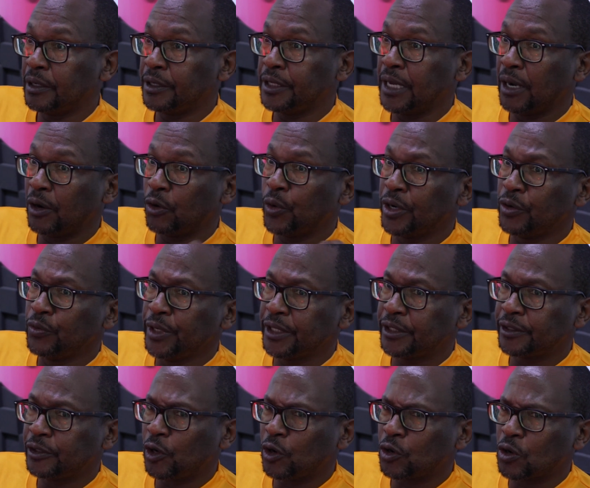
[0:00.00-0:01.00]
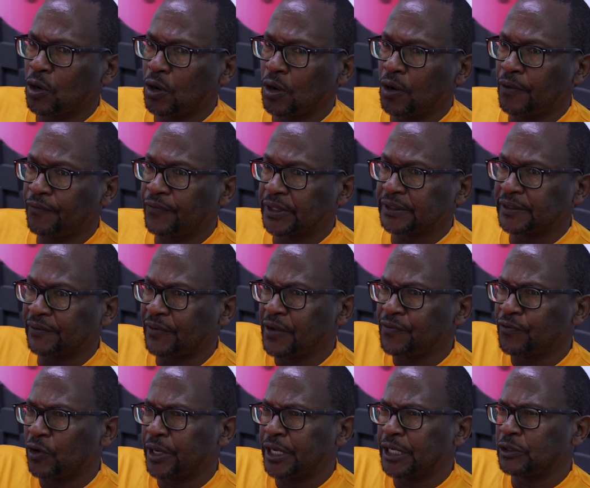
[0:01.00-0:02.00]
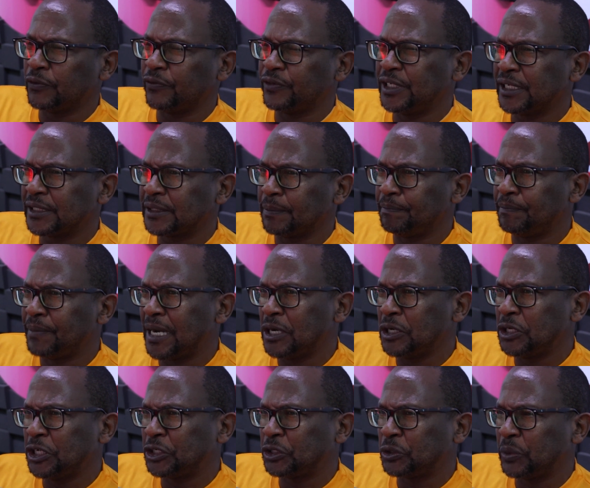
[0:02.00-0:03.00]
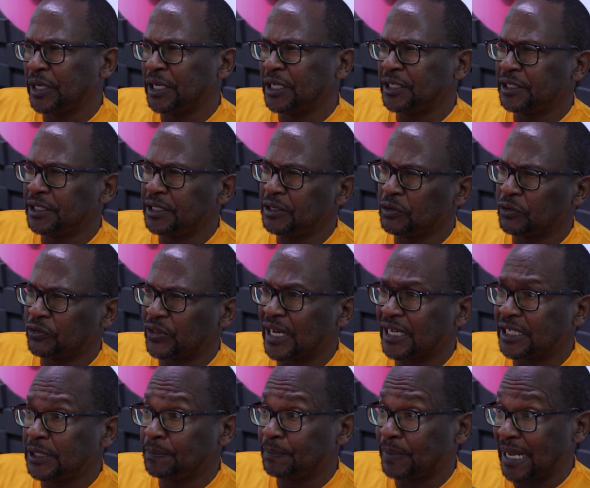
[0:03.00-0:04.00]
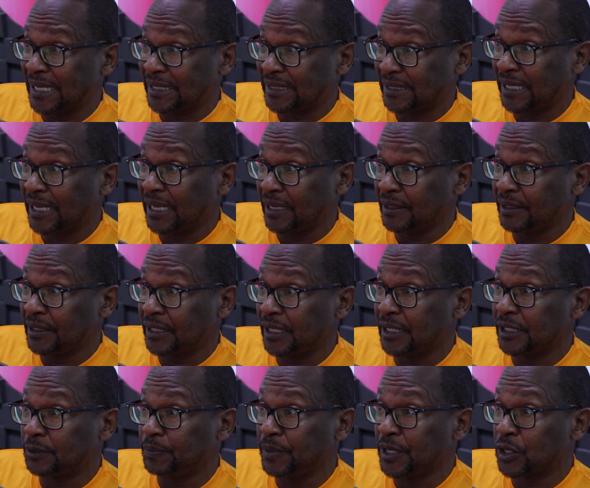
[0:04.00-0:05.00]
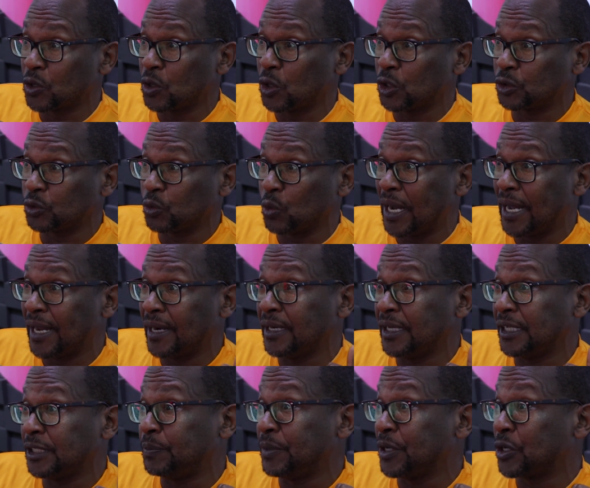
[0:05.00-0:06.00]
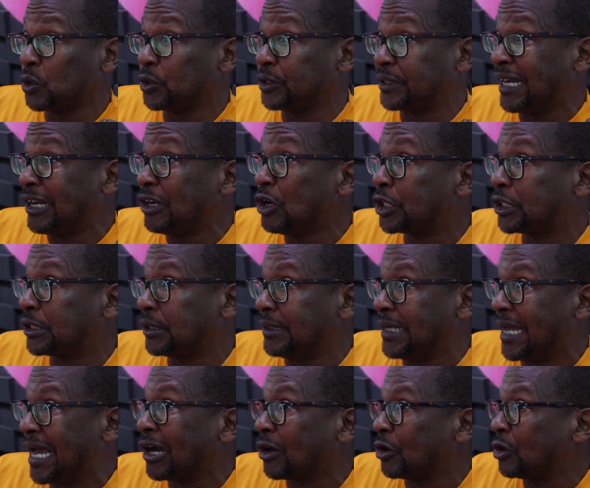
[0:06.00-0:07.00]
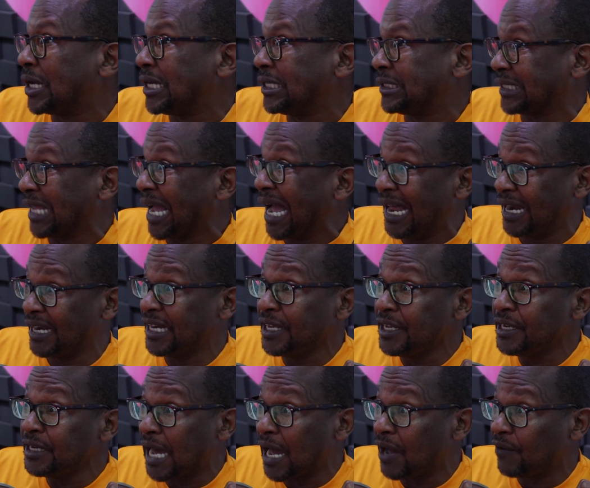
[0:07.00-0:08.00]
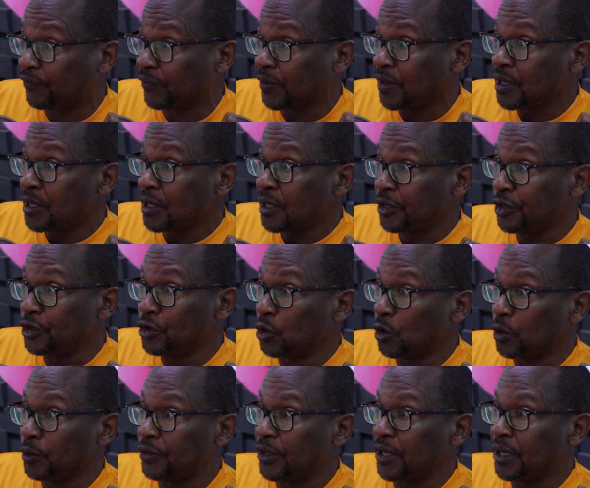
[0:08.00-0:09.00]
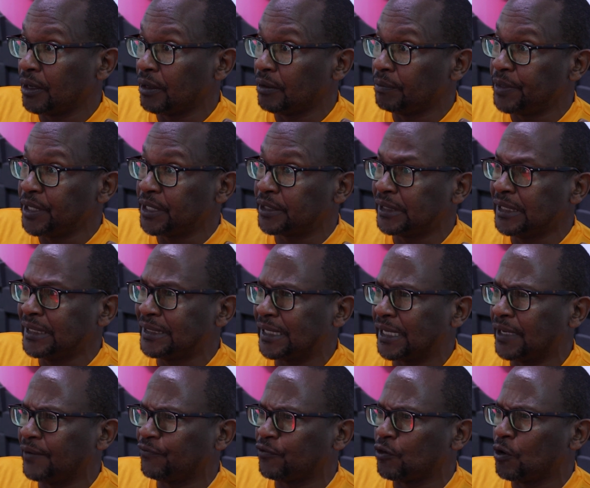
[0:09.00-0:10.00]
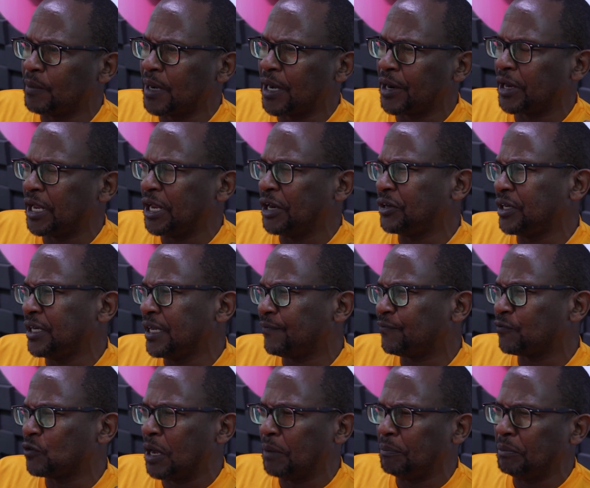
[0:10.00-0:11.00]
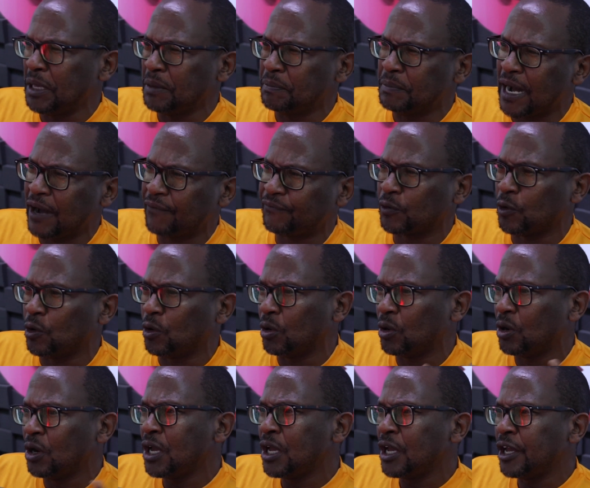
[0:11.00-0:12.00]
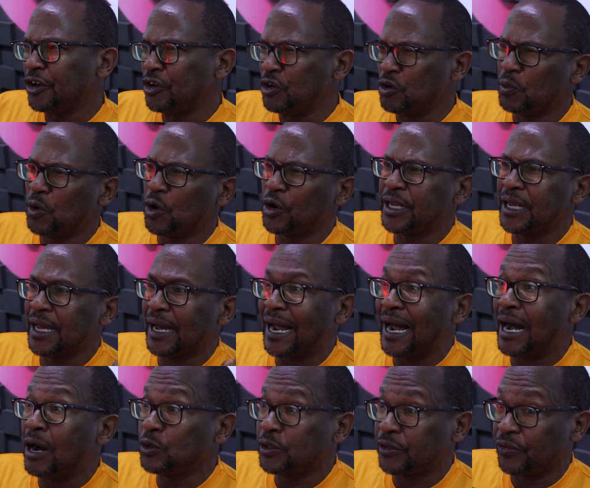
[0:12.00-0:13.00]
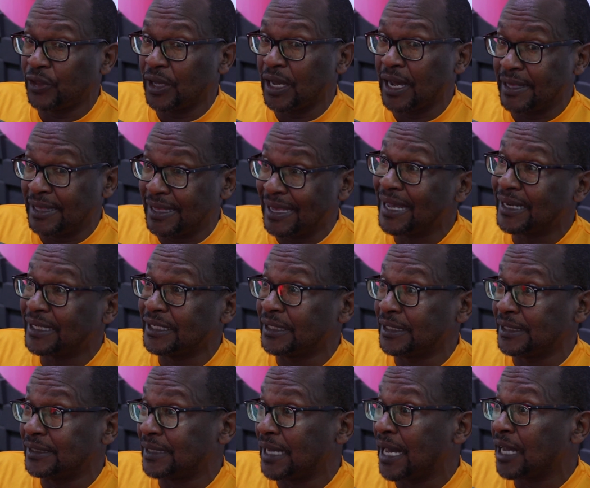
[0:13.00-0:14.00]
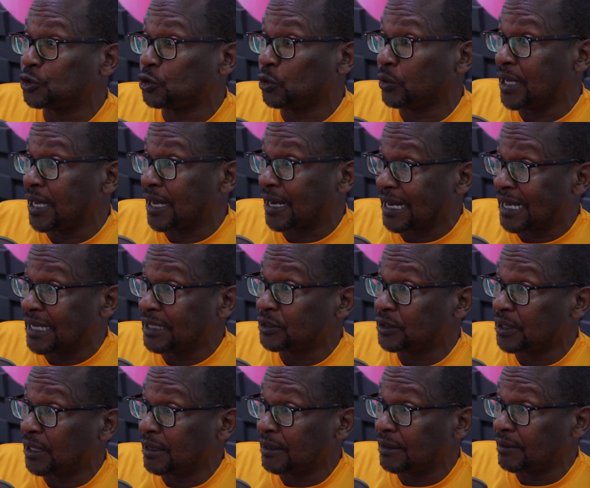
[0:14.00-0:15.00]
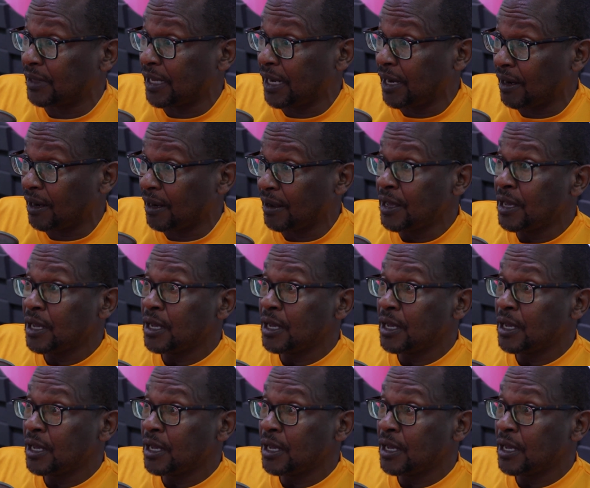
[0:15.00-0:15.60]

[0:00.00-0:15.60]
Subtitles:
When we talk of a survival rate of just about 20 or 30%, it's because they're not diagnosed early enough. They'll be treated for malaria, for amoeba, for pneumonia out there, yet it is actually a cancer there.